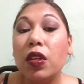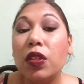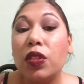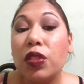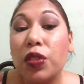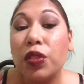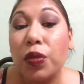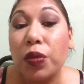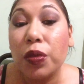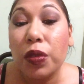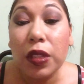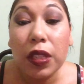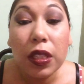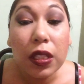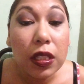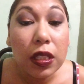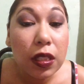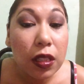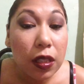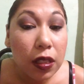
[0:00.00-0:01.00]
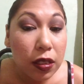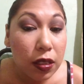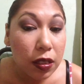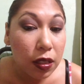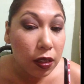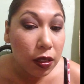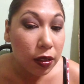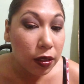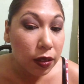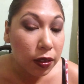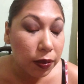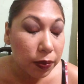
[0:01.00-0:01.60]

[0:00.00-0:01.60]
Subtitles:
So this is the look.